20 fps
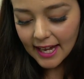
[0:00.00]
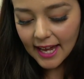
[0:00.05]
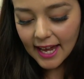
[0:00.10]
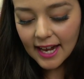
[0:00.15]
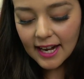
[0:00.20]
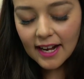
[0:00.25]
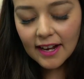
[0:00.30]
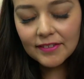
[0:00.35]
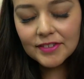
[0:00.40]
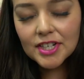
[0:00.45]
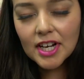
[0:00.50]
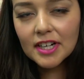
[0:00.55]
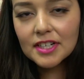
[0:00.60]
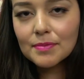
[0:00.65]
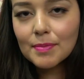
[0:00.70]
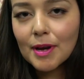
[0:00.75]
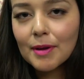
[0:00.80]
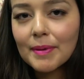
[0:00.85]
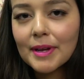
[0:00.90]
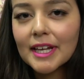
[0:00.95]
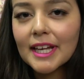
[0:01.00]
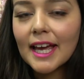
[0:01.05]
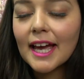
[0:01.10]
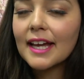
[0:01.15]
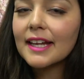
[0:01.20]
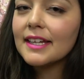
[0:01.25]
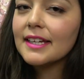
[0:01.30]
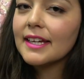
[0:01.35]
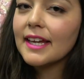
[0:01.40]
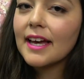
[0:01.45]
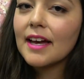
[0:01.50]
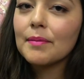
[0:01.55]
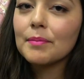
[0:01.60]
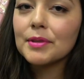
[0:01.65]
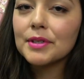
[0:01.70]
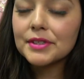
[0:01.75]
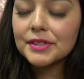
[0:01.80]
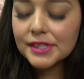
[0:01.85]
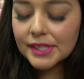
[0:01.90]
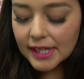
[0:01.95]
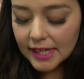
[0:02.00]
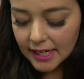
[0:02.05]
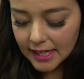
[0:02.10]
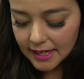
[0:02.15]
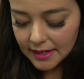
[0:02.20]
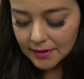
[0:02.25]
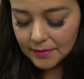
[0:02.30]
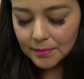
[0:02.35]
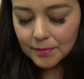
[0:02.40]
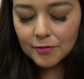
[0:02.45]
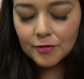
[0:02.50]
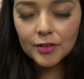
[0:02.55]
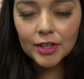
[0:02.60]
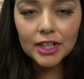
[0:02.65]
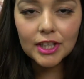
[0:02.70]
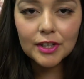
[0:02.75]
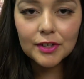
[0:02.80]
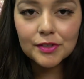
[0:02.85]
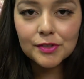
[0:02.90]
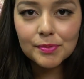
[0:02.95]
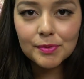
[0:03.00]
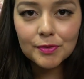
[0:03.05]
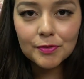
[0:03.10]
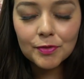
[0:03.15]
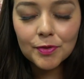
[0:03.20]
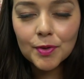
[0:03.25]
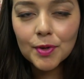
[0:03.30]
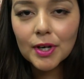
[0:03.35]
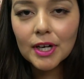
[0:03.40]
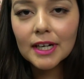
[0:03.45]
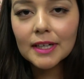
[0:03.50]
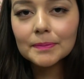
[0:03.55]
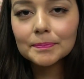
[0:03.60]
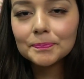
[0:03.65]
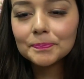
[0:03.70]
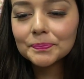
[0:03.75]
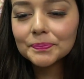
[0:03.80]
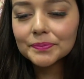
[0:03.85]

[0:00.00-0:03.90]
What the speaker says: And I've talked about my khaki Campbells in videos before.